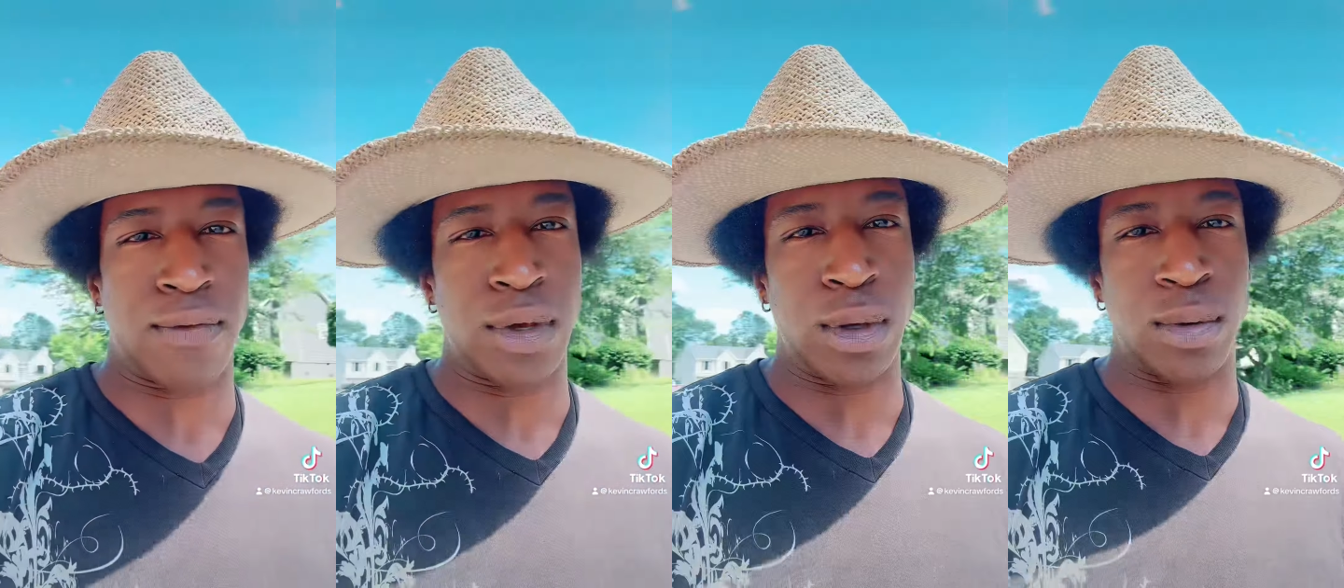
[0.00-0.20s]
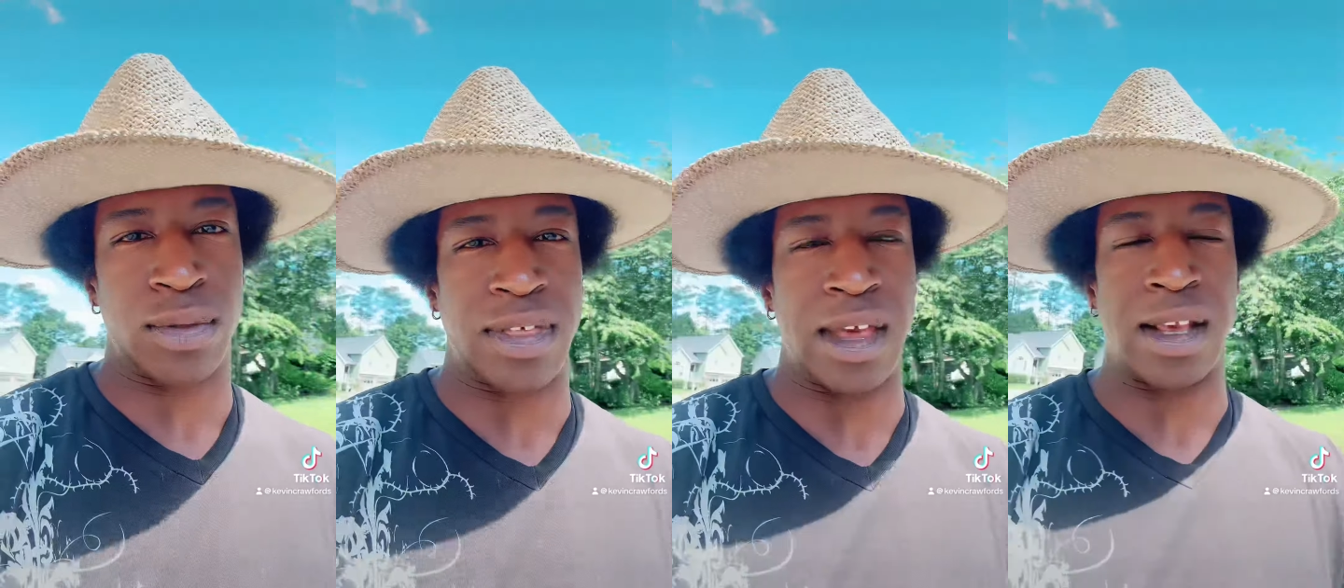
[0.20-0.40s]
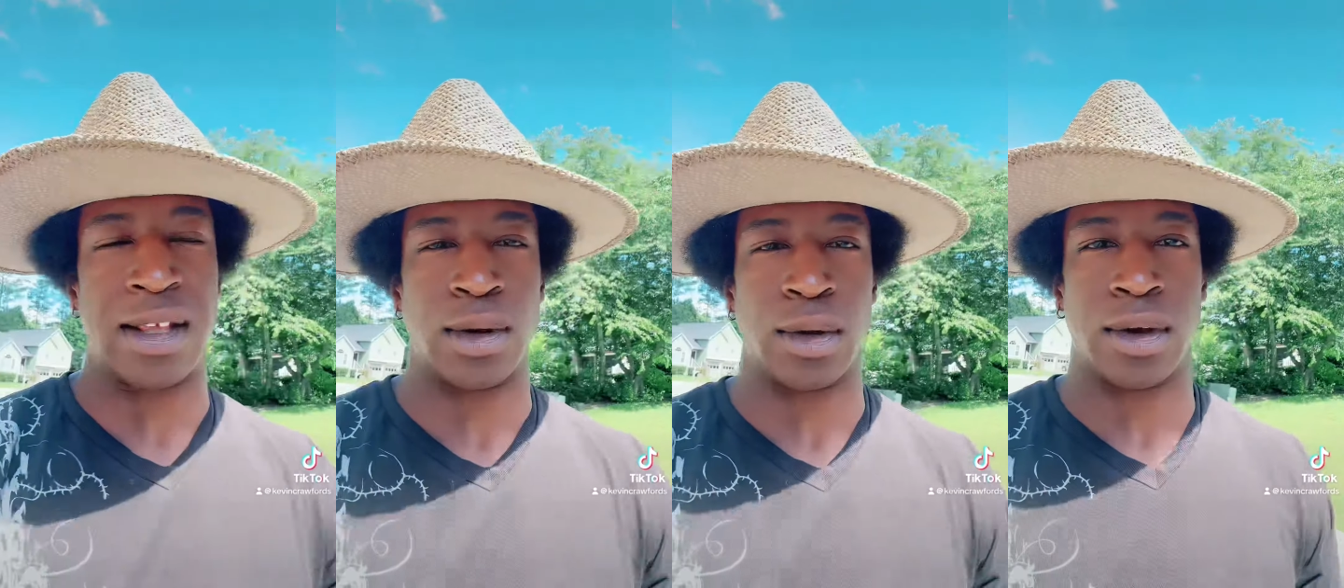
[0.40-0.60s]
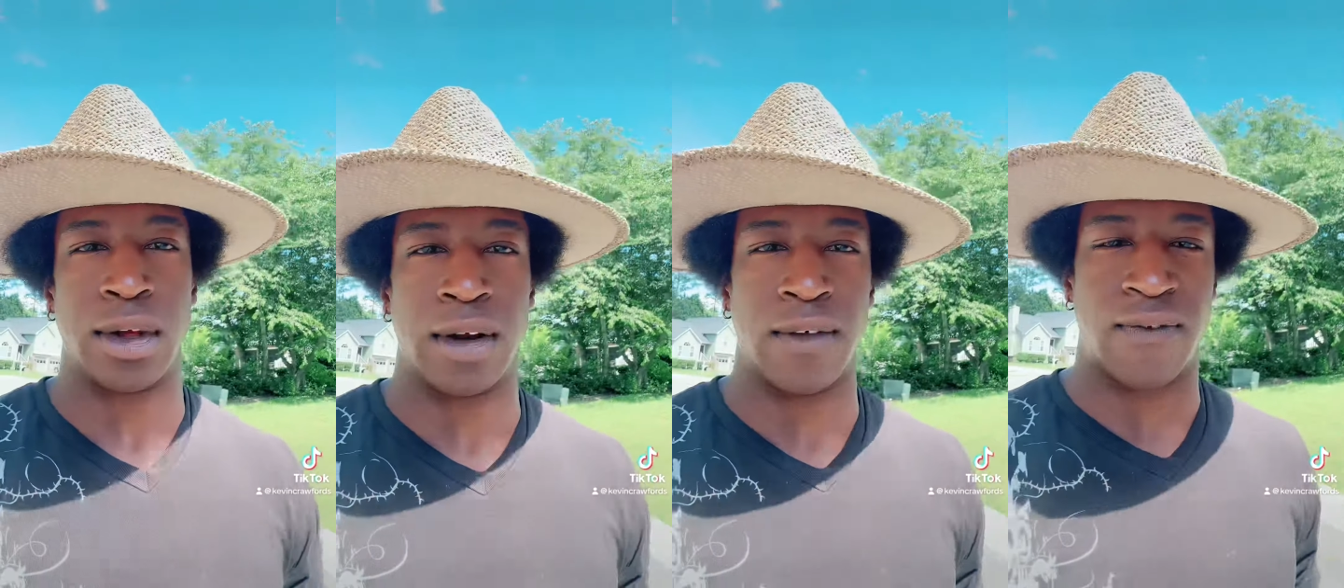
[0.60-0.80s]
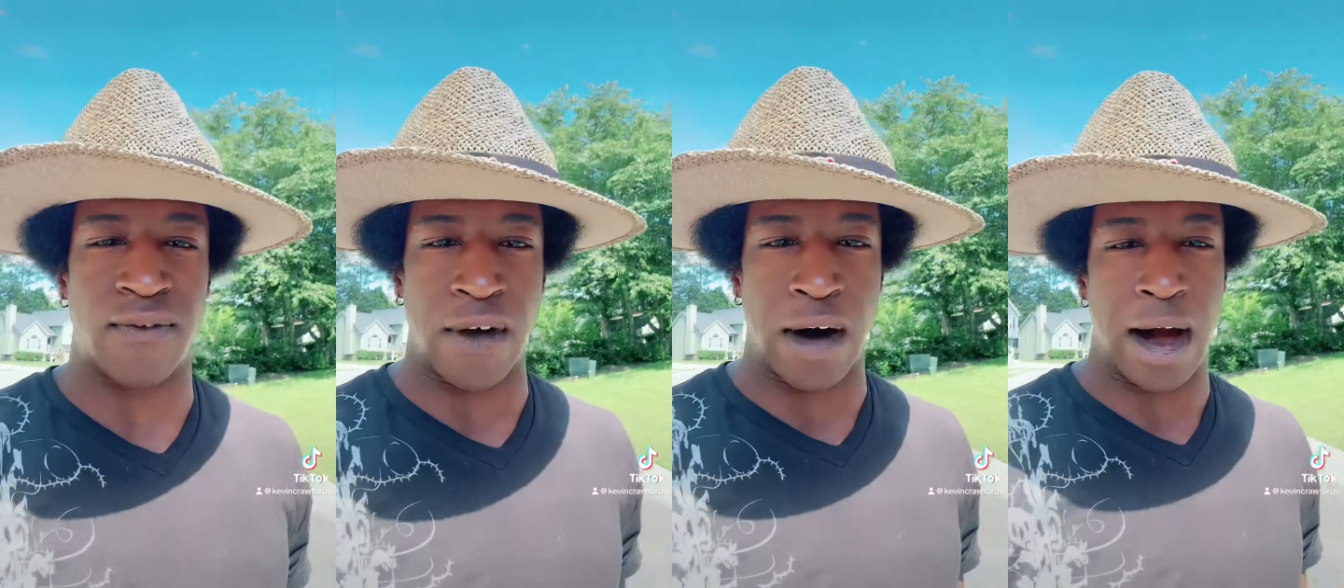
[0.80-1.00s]
you think you're gonna
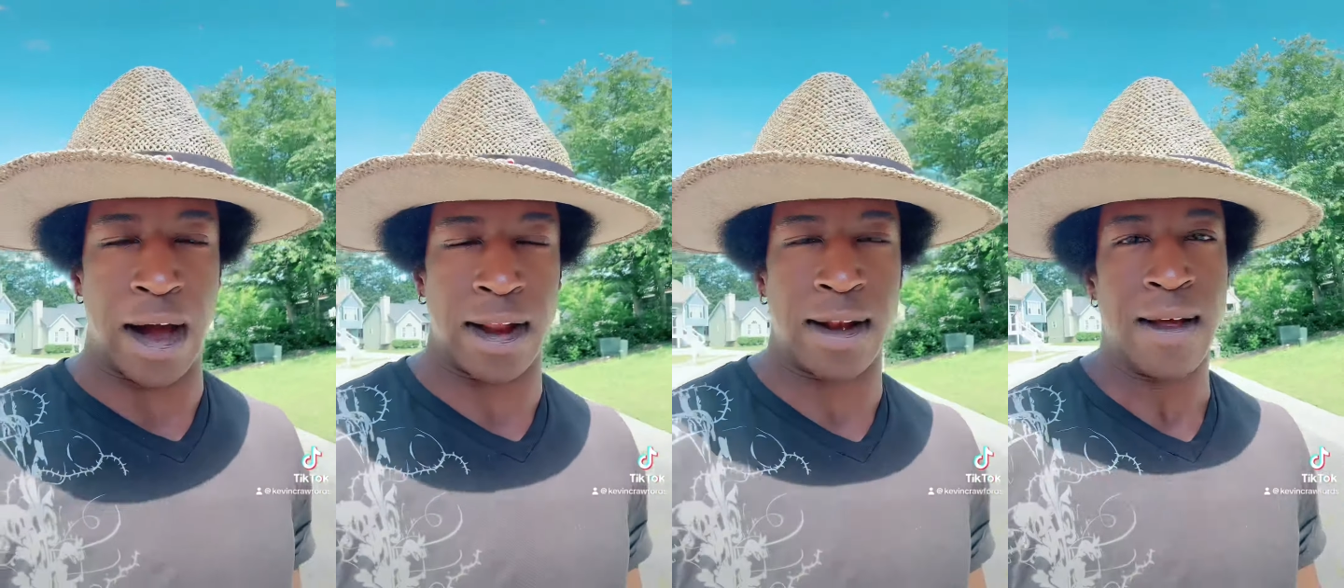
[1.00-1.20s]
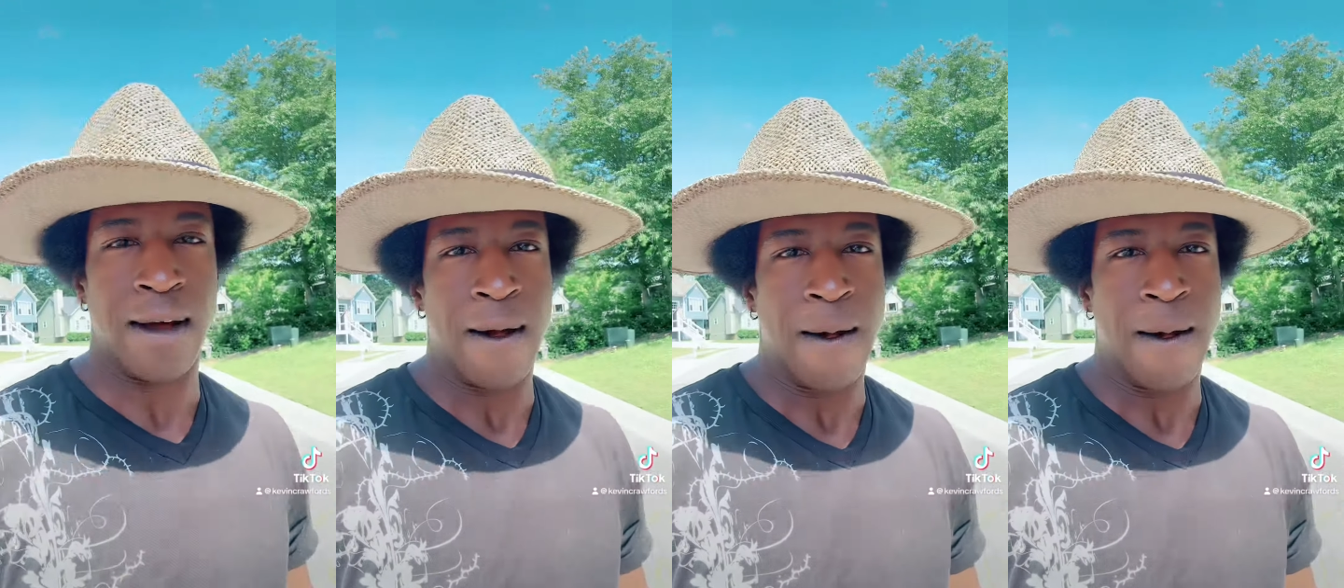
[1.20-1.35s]
find,